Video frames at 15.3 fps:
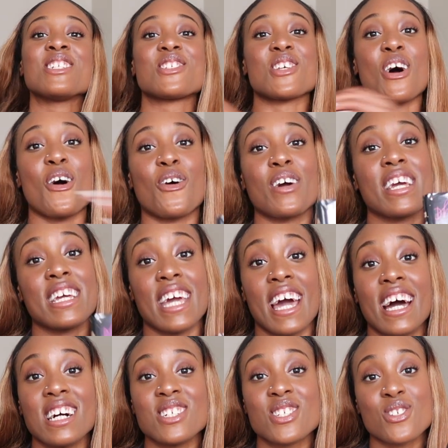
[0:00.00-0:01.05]
So
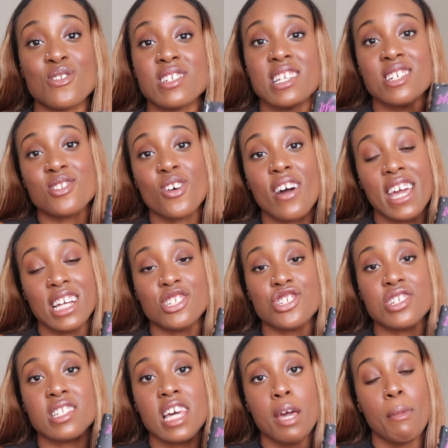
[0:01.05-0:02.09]
yeah, as soon as I saw
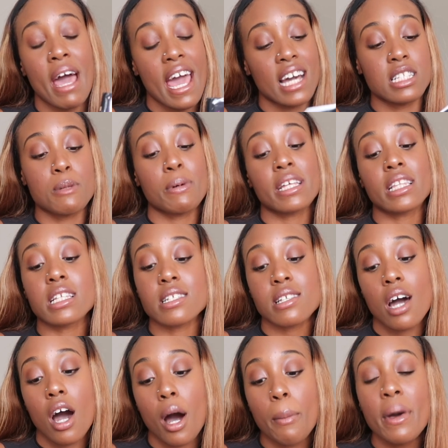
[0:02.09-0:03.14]
Angie's name, I had to pick this
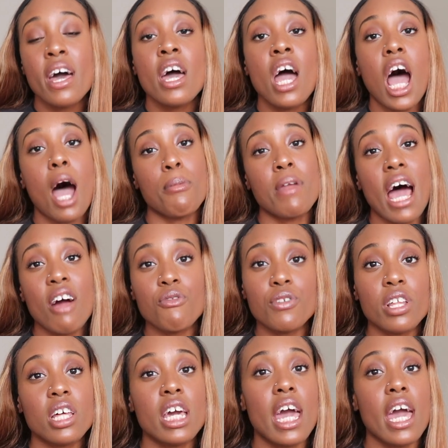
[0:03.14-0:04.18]
up. I'm not
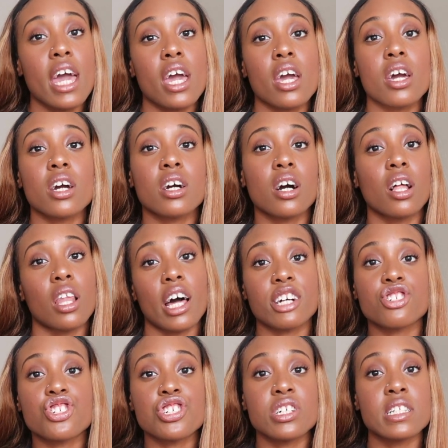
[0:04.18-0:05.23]
really a
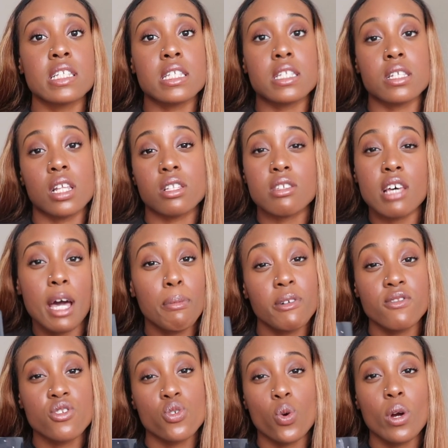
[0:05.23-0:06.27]
collections type
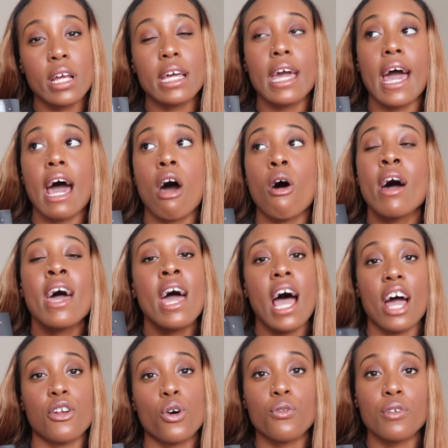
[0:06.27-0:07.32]
of story gal.
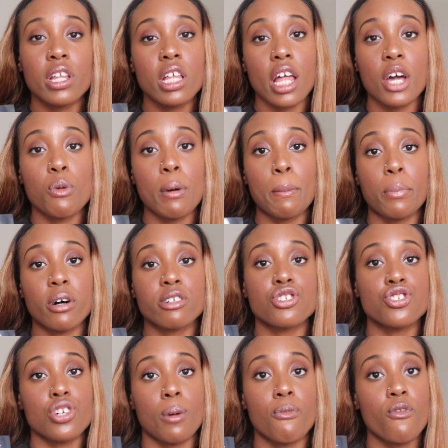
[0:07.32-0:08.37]
I don't really like when books
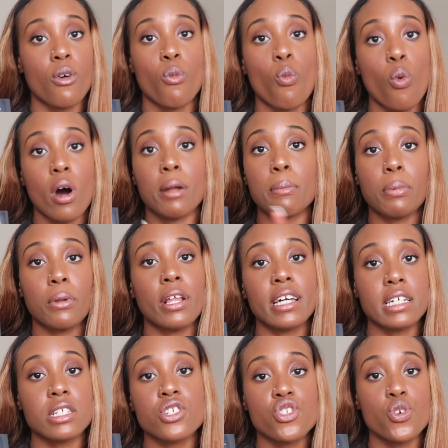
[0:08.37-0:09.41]
jump from one
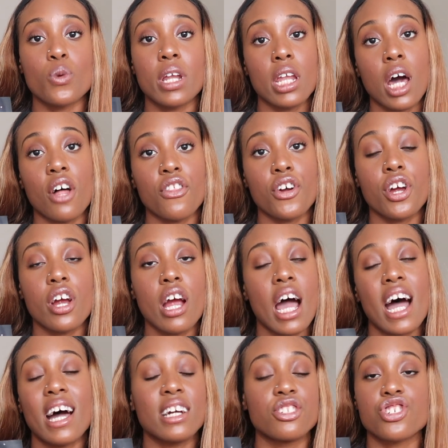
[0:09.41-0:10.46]
place to another.
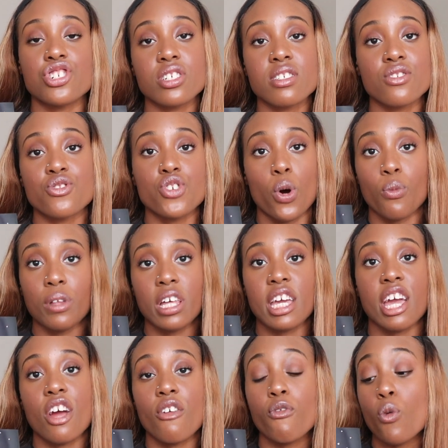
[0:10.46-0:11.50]
I just don't really
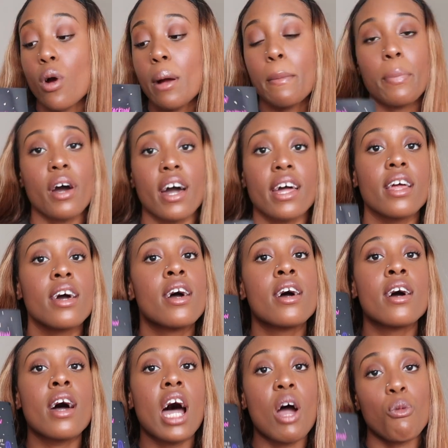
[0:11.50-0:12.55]
care for it, but
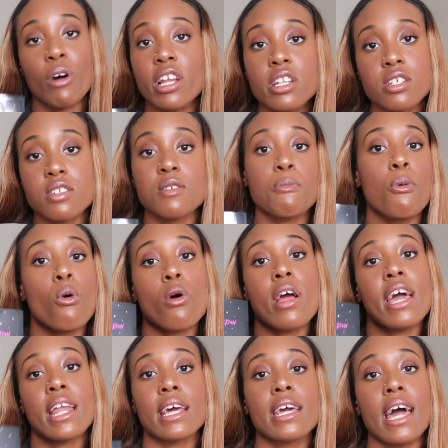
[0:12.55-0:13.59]
I wanted to
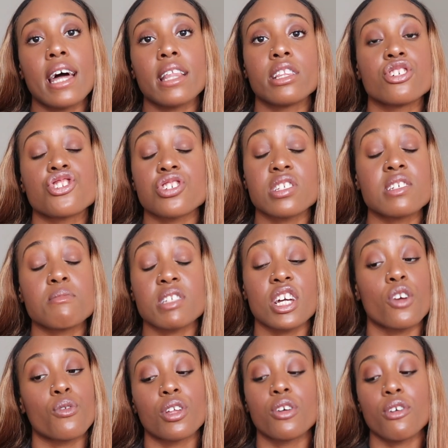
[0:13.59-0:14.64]
support, and again, this just seems like
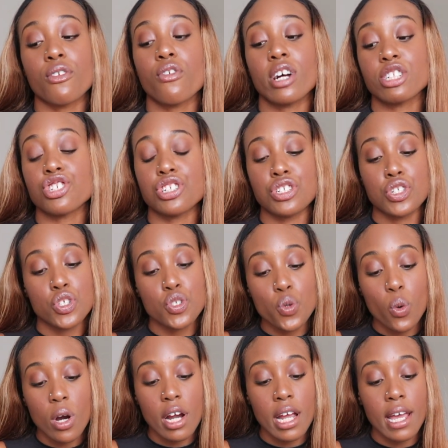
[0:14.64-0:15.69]
a really refreshing
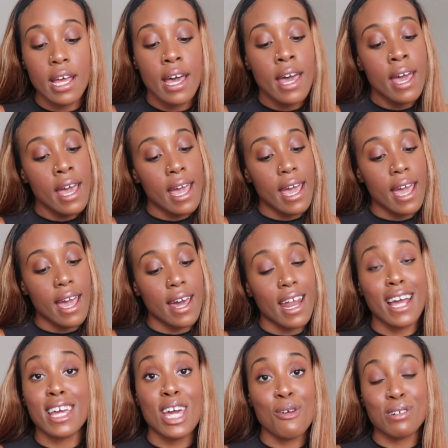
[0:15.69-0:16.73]
story and
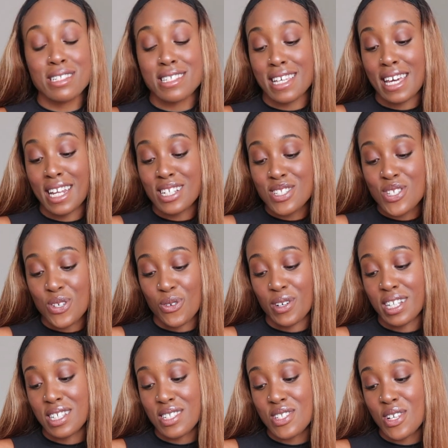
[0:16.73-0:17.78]
I can't wait to get into
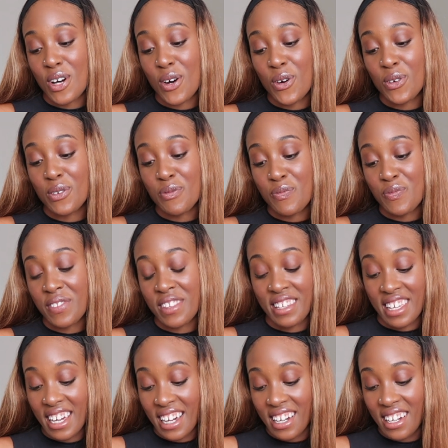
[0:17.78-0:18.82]
it. So
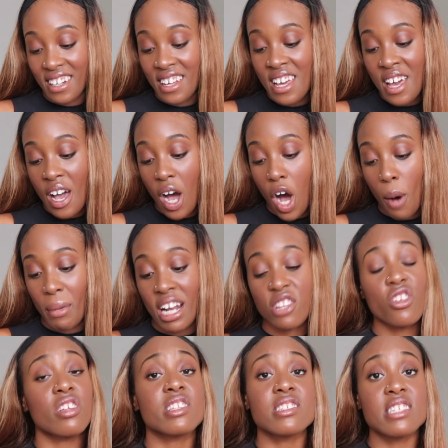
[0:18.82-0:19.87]
yeah, and I
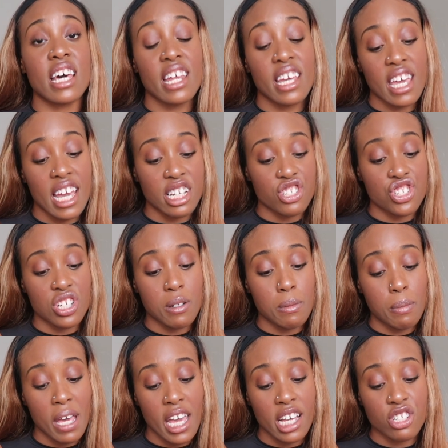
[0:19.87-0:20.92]
thought the dedication
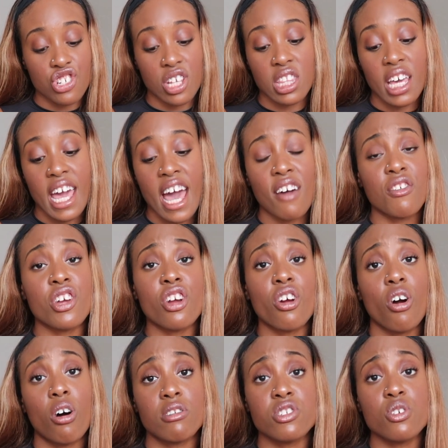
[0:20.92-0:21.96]
page that they have here
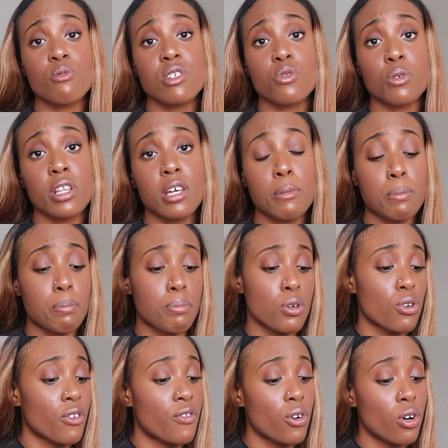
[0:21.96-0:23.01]
also is really
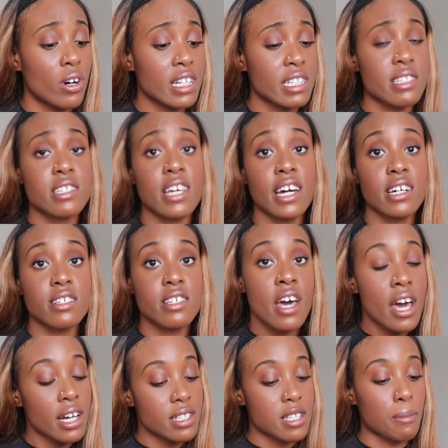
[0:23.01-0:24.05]
beautiful. It says,
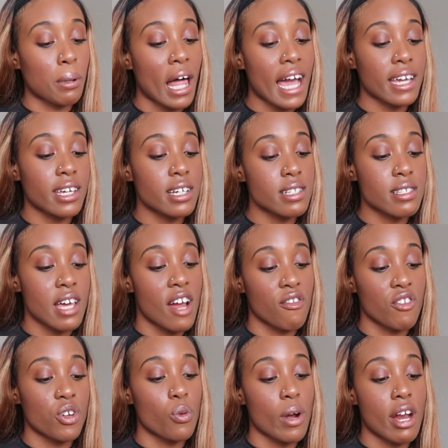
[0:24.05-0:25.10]
to black kids
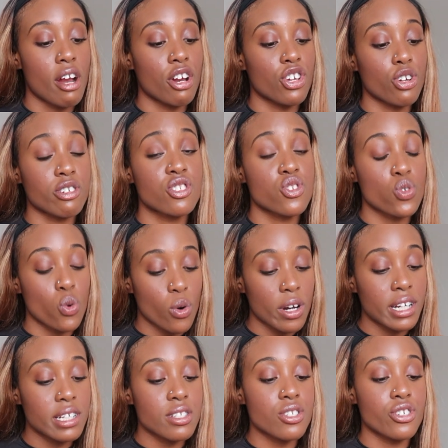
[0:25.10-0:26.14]
everywhere, your
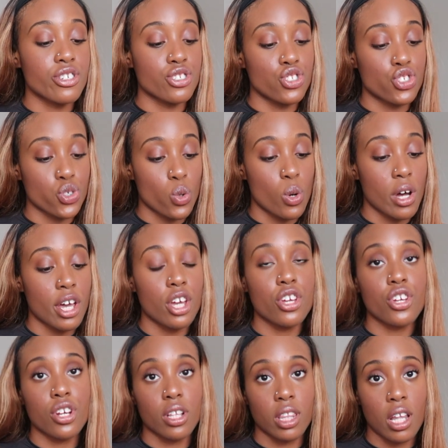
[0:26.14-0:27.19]
stories, your joy,
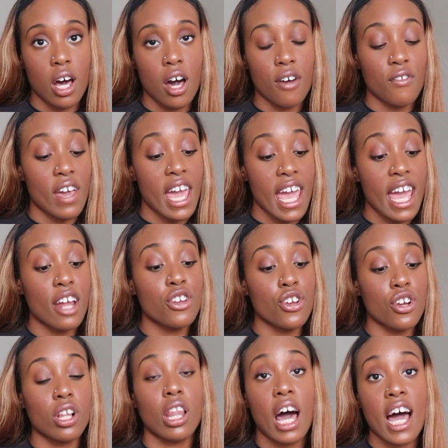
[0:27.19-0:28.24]
your love, and
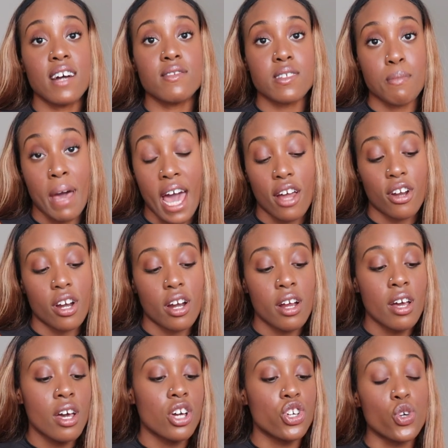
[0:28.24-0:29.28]
your lives matter.
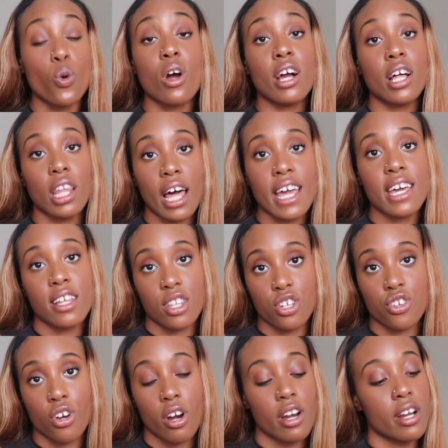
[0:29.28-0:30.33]
You are a light in the
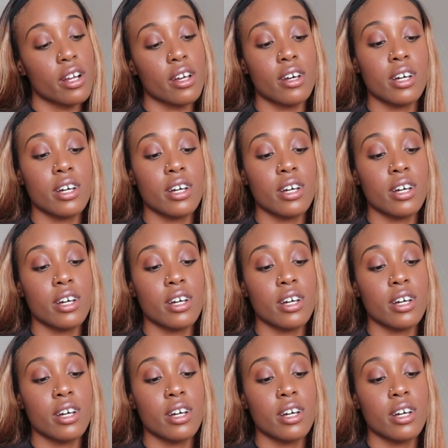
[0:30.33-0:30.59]
dark.